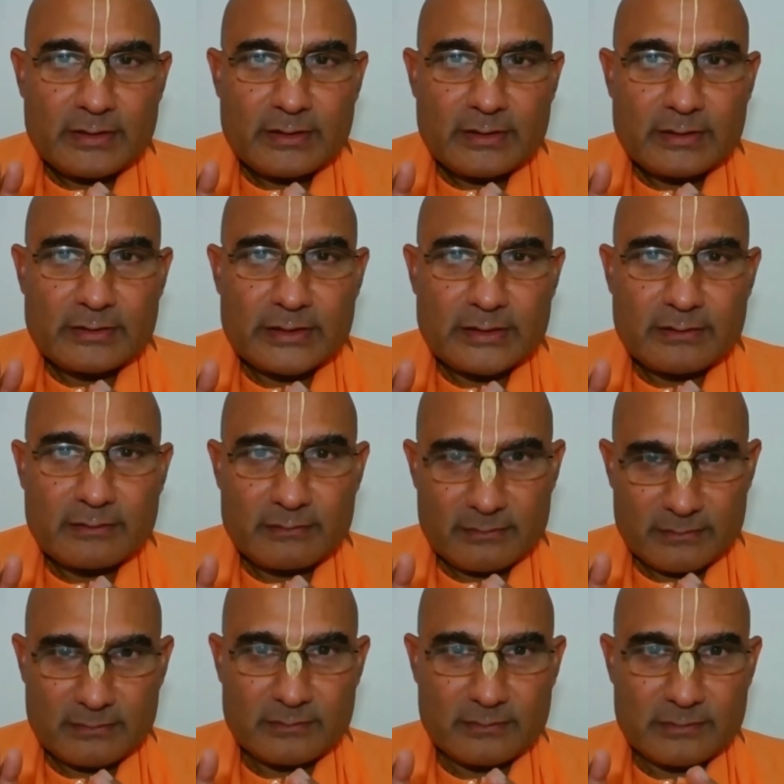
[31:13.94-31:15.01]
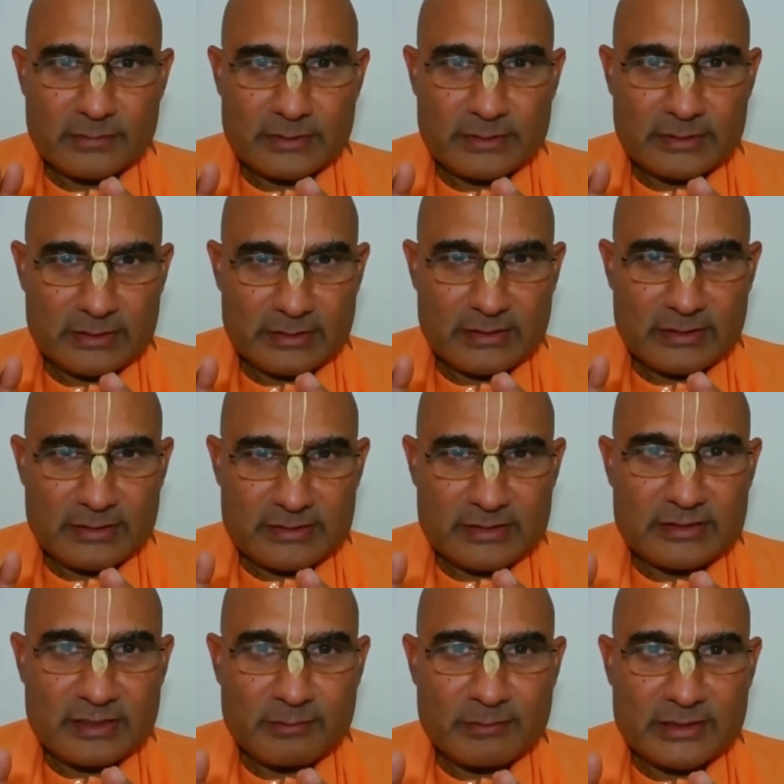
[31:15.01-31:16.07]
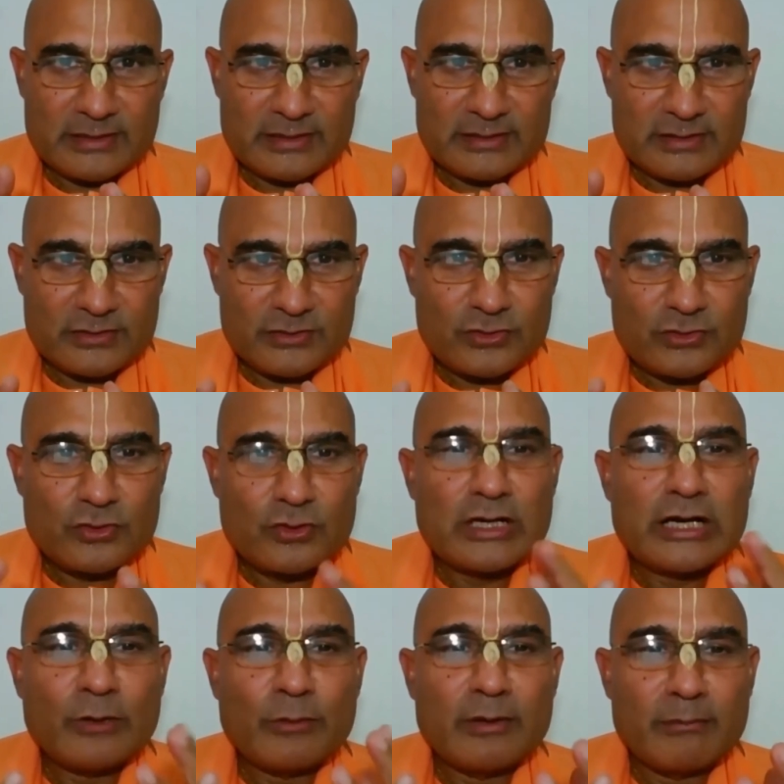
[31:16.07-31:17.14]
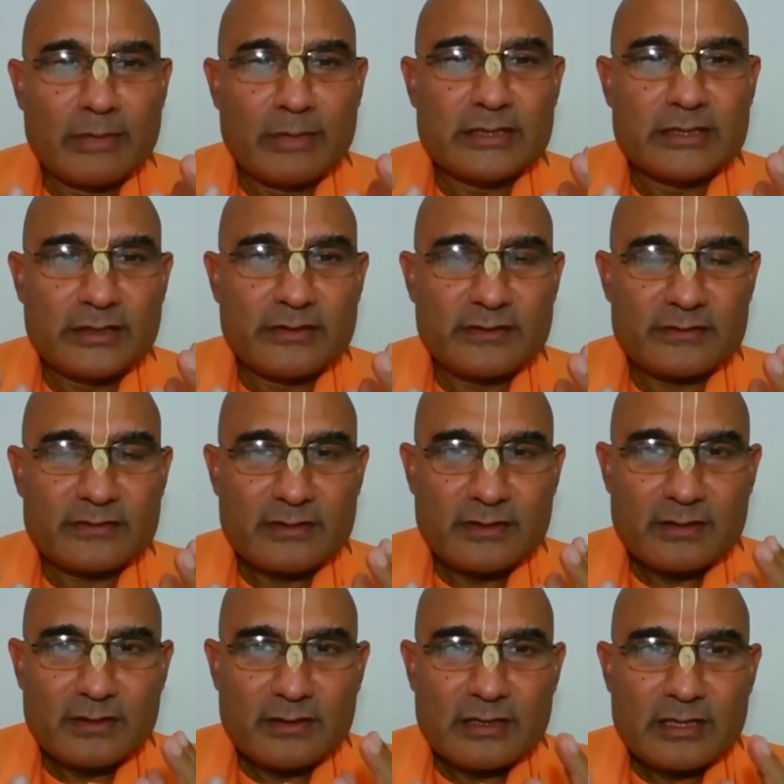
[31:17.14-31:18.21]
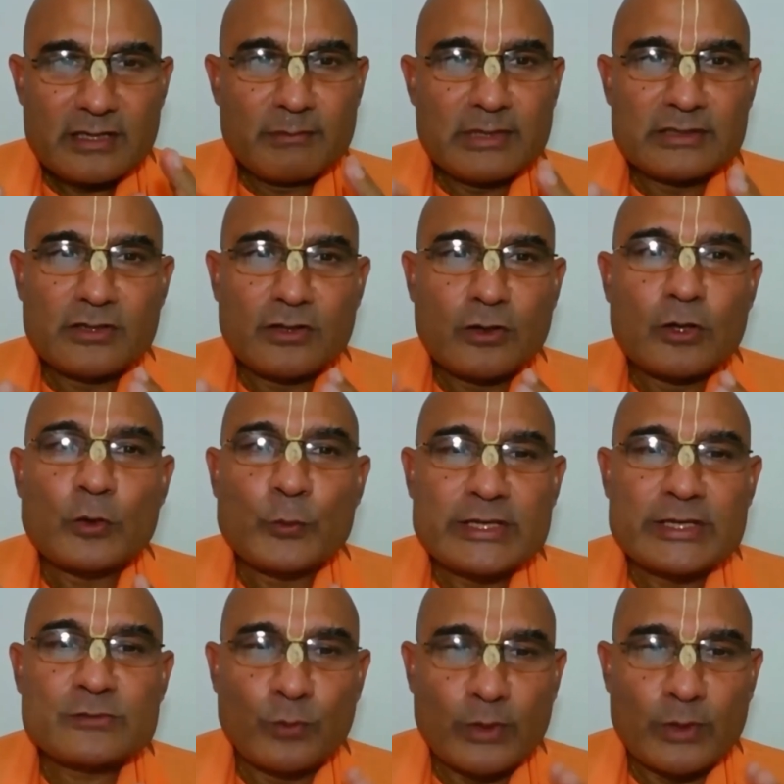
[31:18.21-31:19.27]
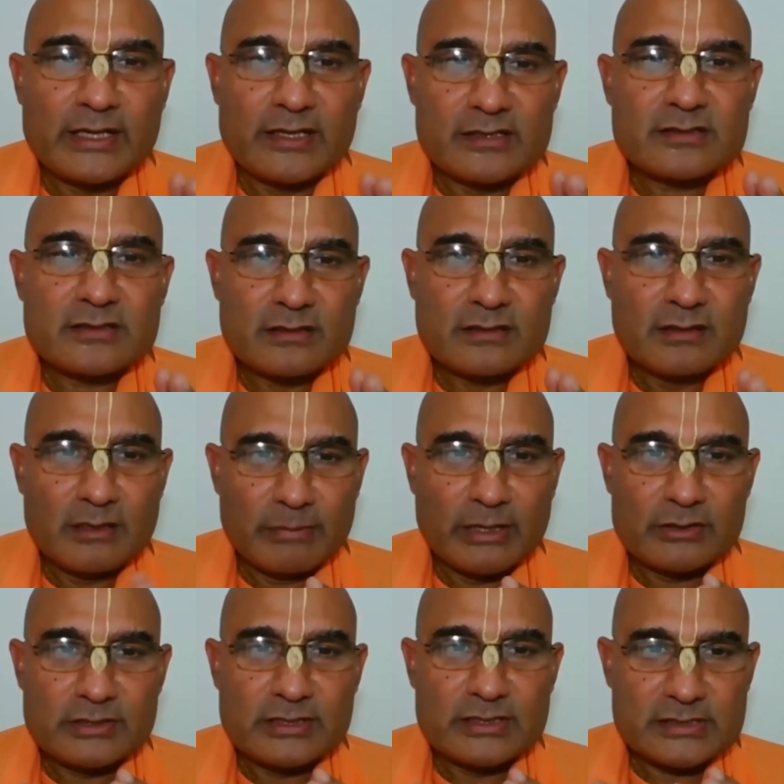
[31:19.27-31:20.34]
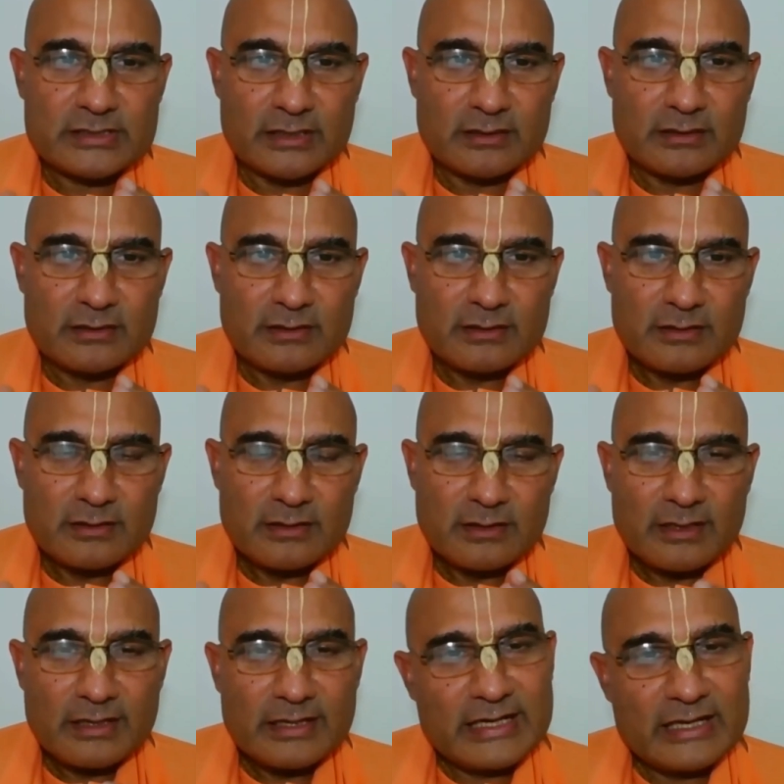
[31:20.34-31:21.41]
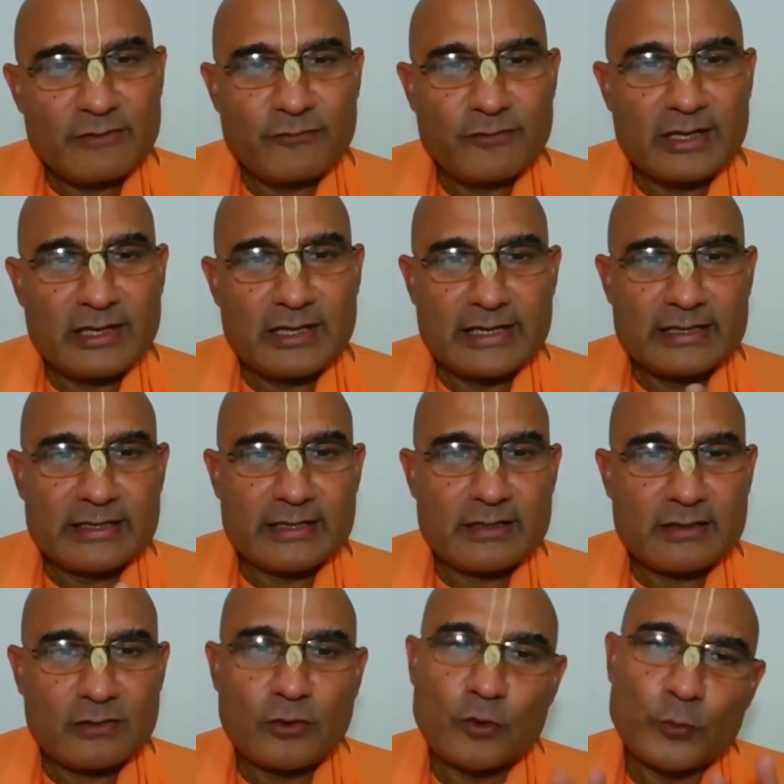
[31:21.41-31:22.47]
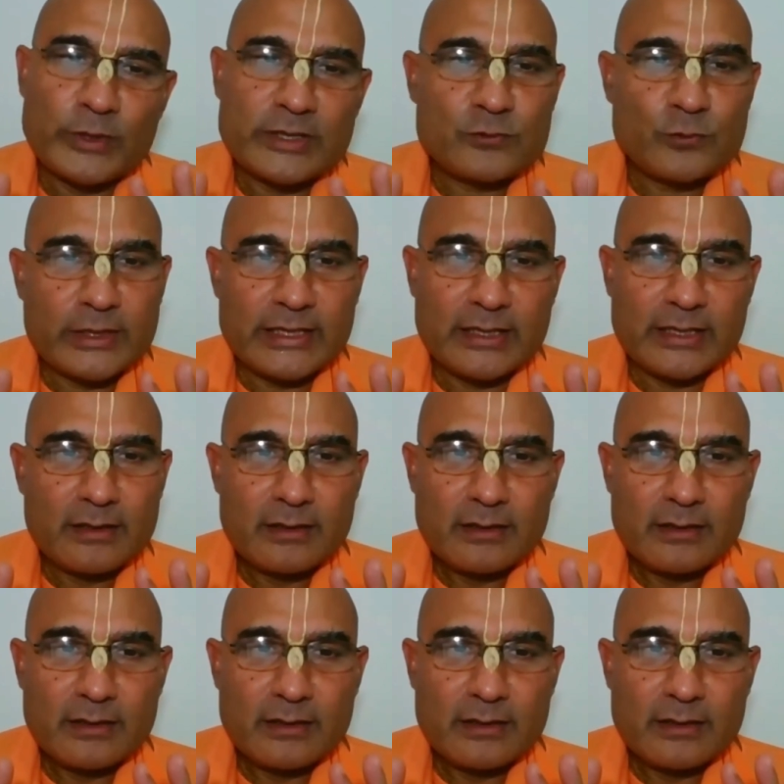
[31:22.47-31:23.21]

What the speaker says: then Sachi Mata said, "You know how a mother is. A mother always worries about her son. And I feel like that, always worry